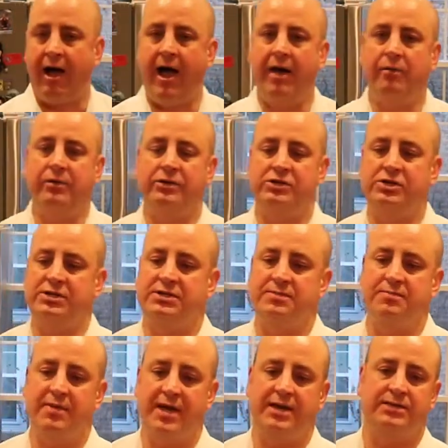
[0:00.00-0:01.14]
I was just
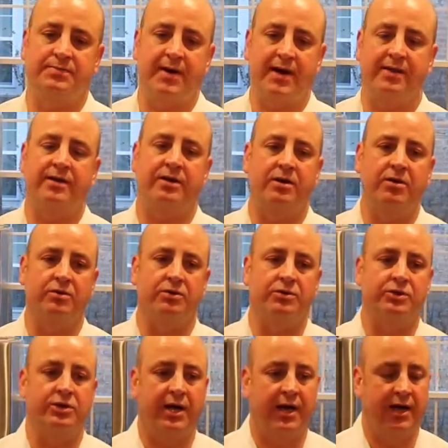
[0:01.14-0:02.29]
amazed by their
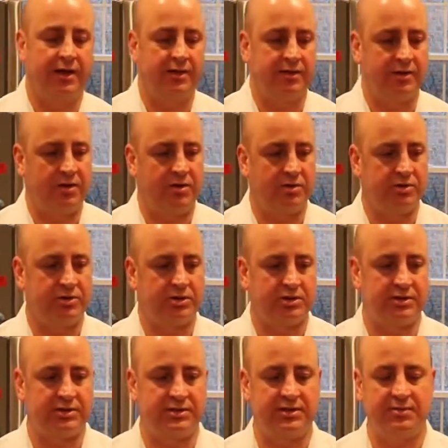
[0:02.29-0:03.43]
coach, and their coach
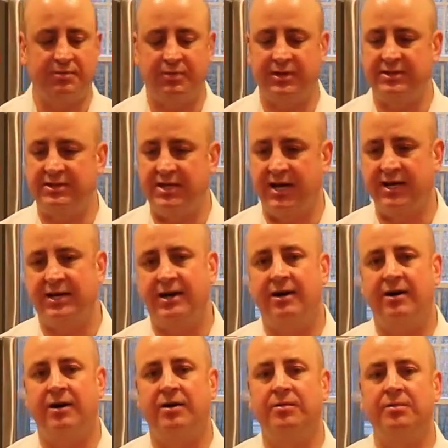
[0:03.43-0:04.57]
simply stayed
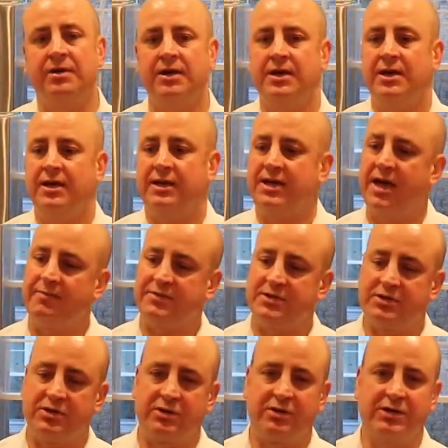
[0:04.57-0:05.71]
calm, kept
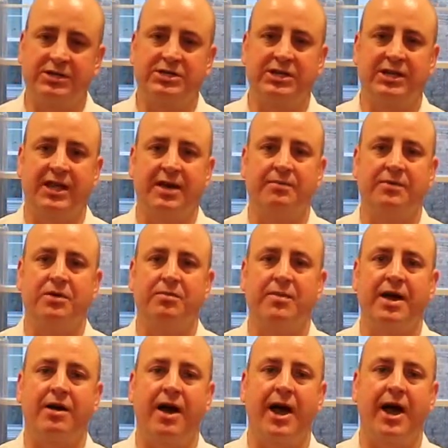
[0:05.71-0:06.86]
encouraging them, no
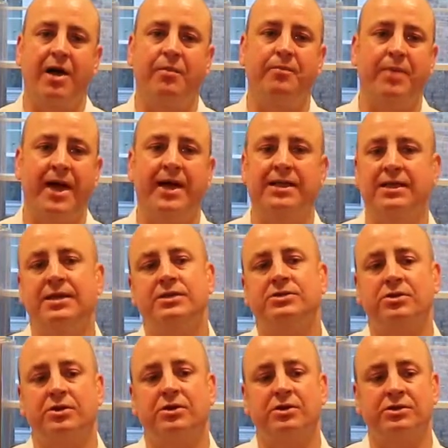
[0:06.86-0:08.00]
matter how bad these
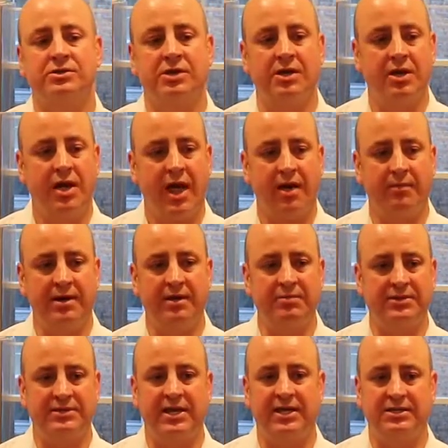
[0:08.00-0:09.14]
girls, how many
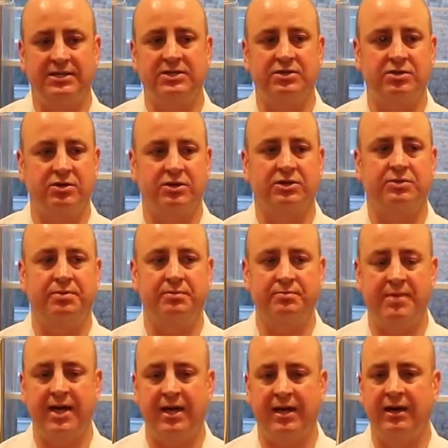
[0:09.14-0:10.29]
mistakes these girls
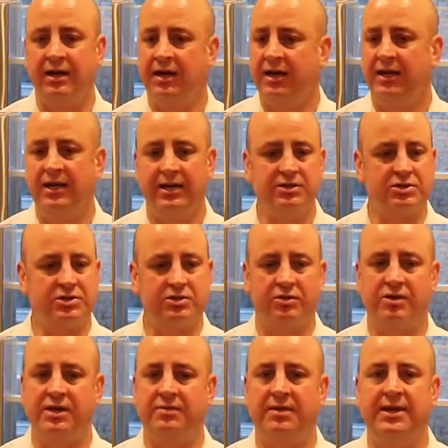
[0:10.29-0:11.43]
made. He didn't
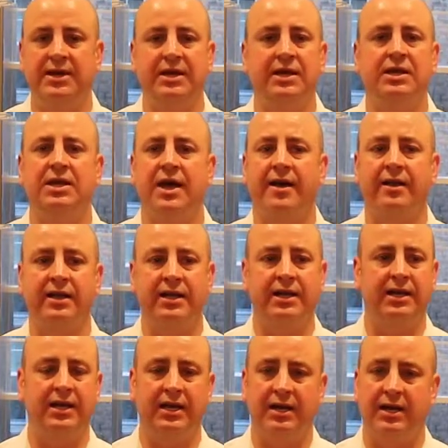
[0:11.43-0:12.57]
scream, he didn't yell, he
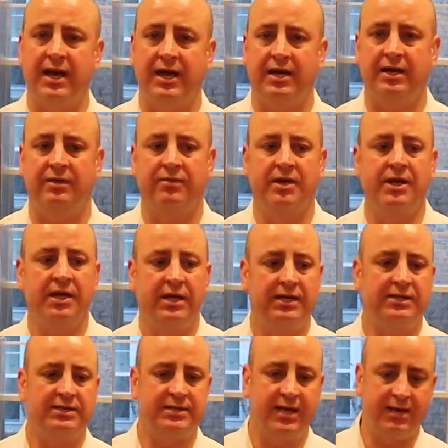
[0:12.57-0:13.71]
didn't get negative.
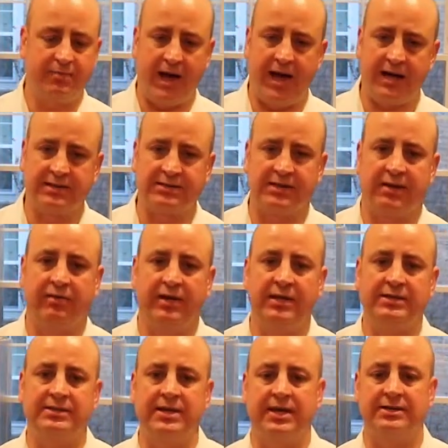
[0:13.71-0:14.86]
He stayed positive. He
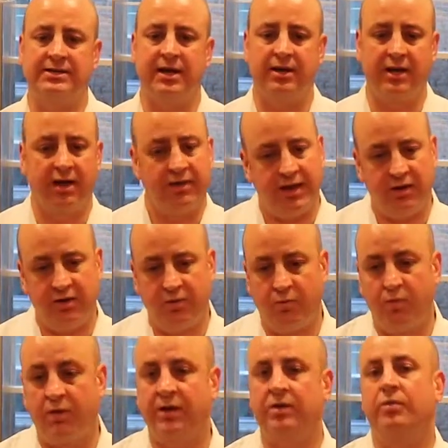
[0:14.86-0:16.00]
said, now that you
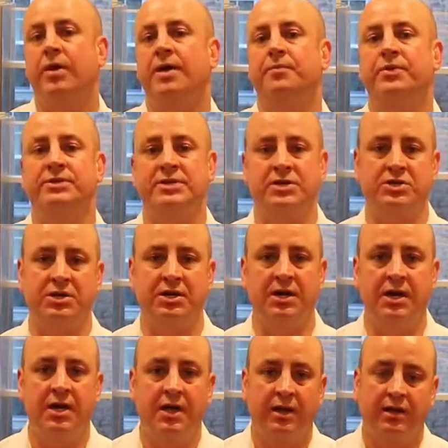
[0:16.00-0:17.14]
weren't in the right position,
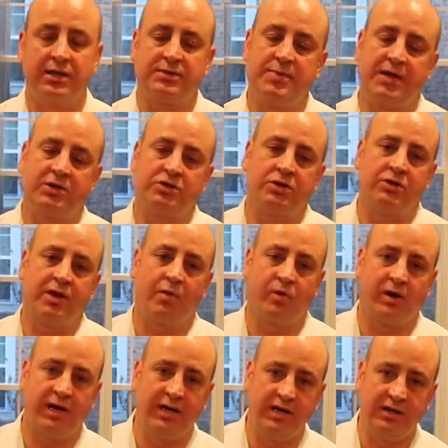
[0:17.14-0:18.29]
let's make sure that
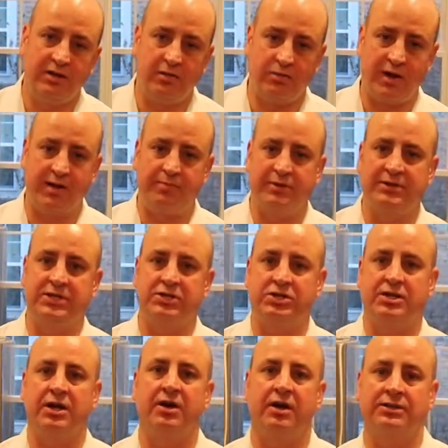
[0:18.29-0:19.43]
we're in the right
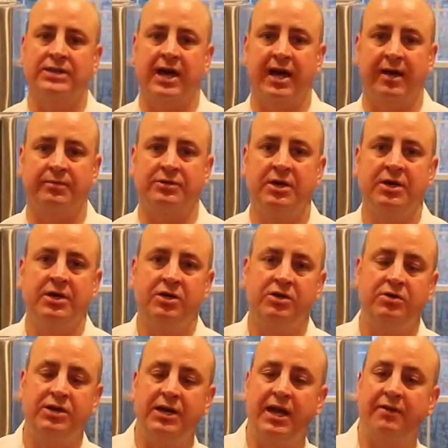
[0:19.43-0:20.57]
position at all times.
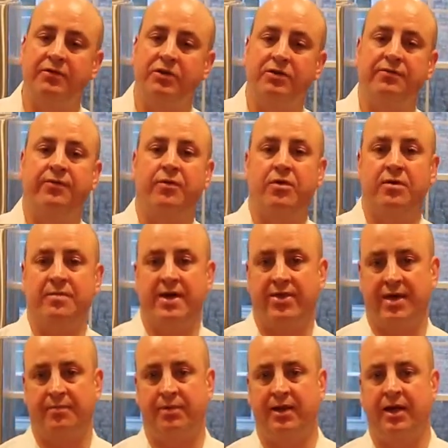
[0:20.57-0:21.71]
You didn't have good form on
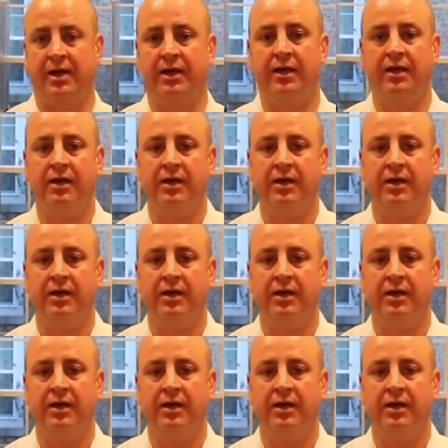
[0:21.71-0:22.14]
that play.